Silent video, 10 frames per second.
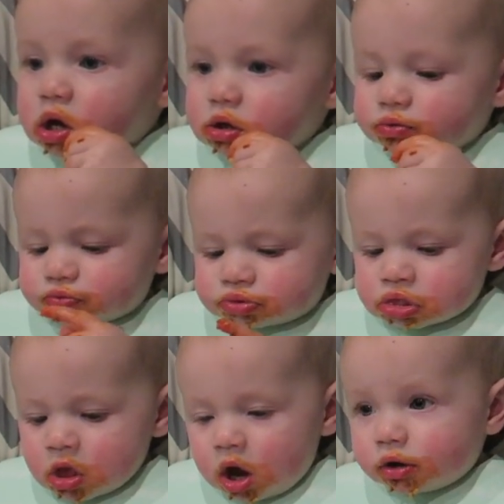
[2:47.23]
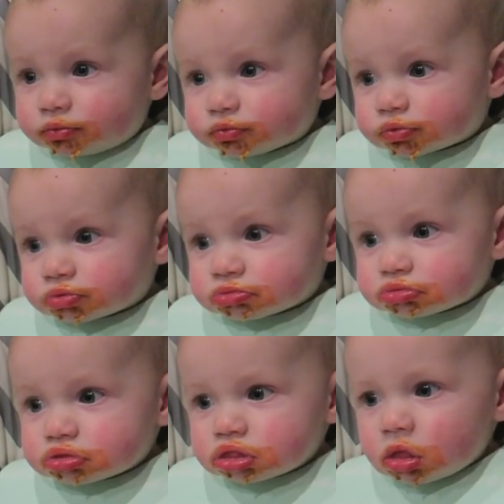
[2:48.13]
This is one of your favorite meals, one
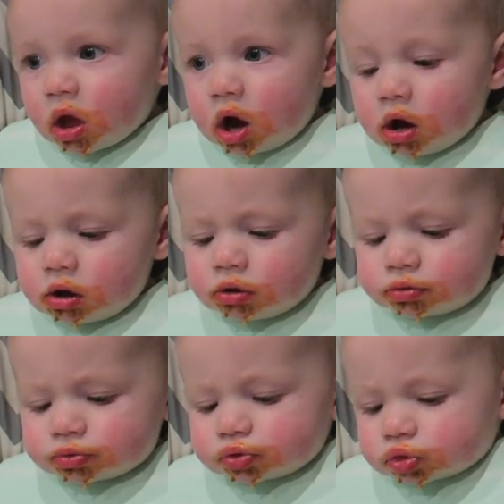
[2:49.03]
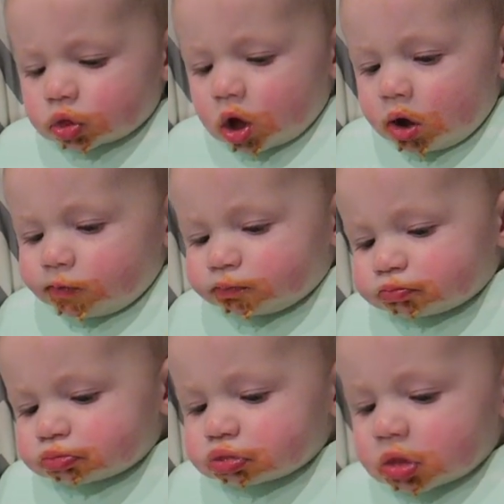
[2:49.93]
of your sister's favorite meals.
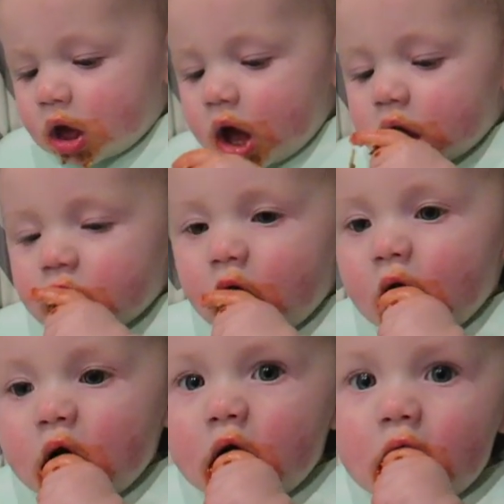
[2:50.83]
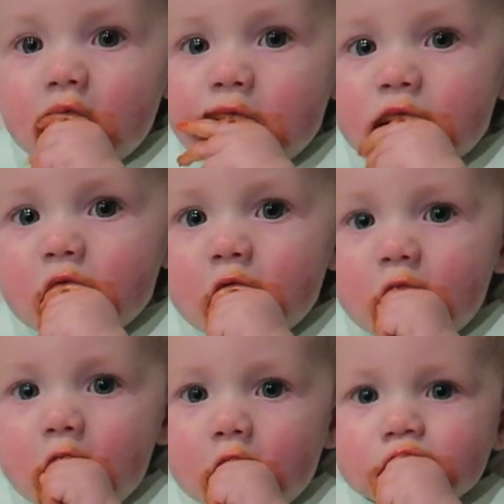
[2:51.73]
Oh my goodness.
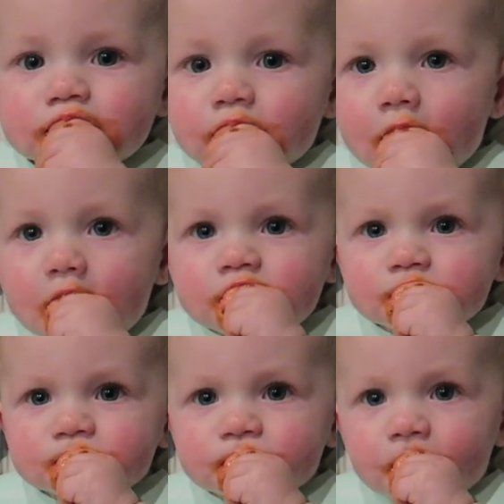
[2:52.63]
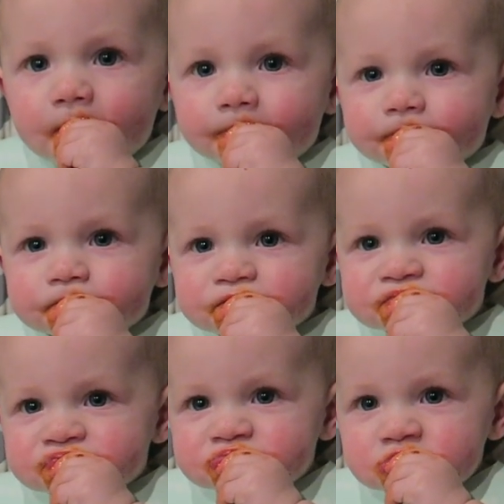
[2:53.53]
He's shoveling it in. He's
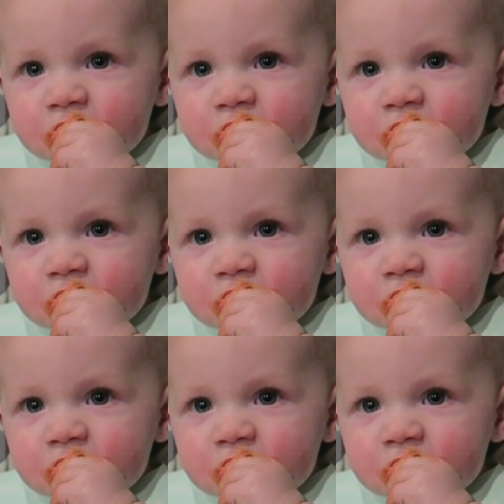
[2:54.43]
good.